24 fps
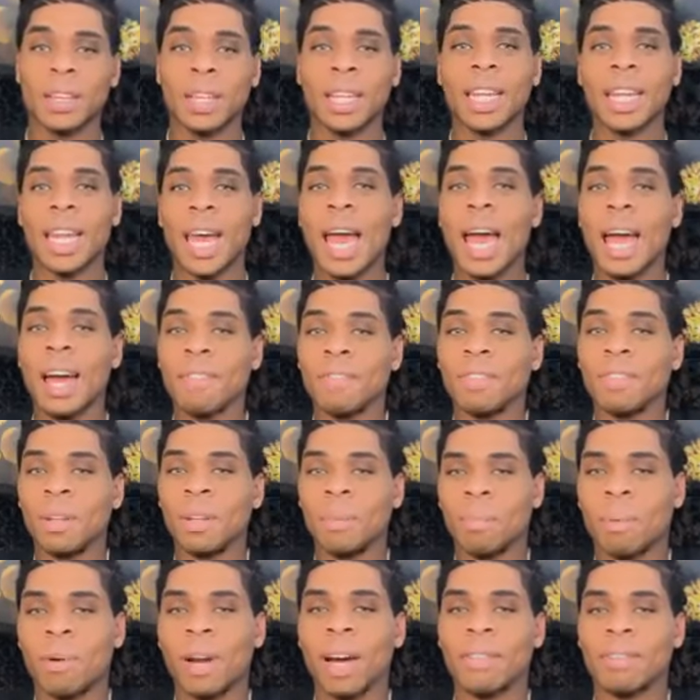you didn't have the
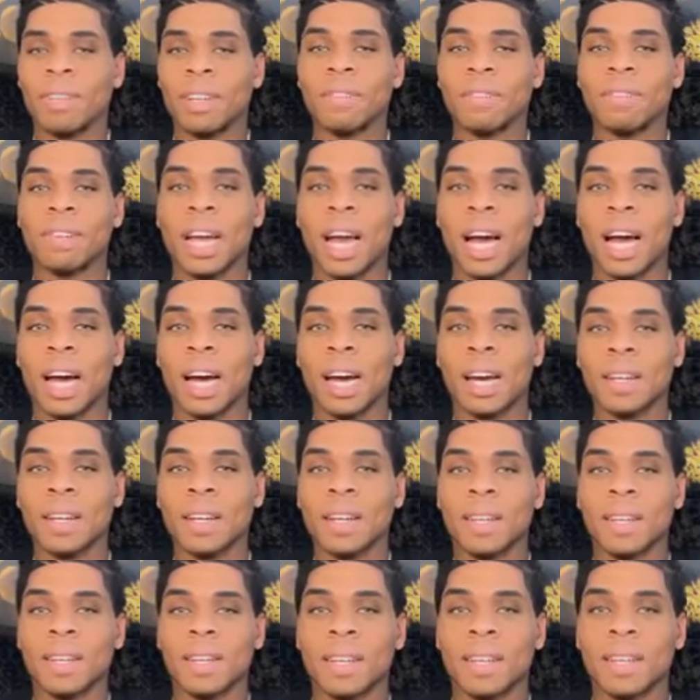prophet of God.
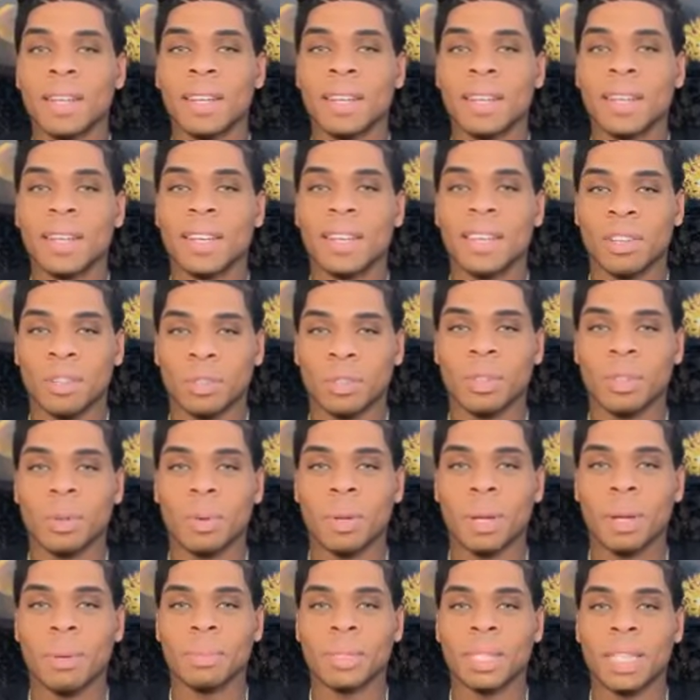You see
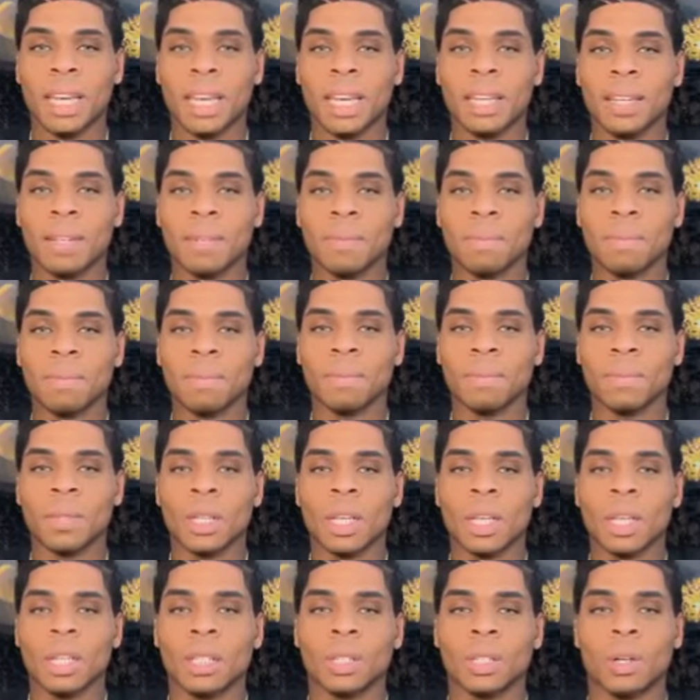what I'm saying?
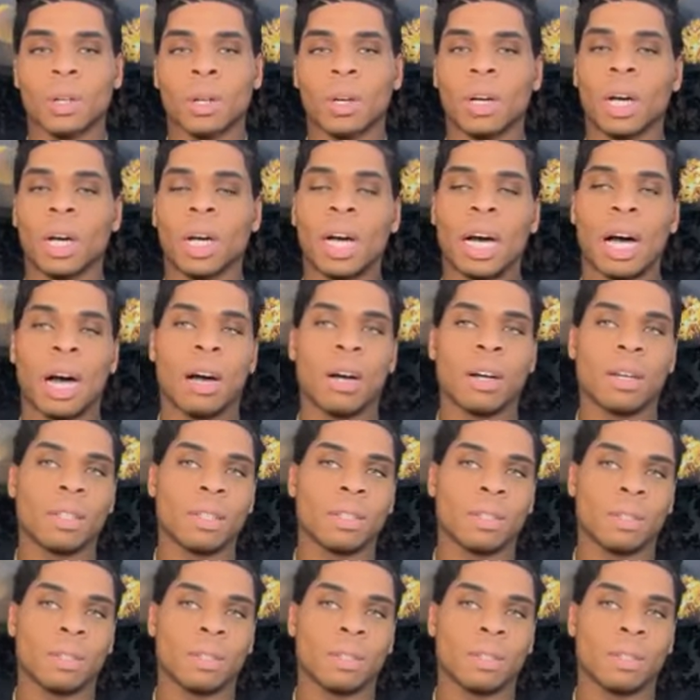So, uh,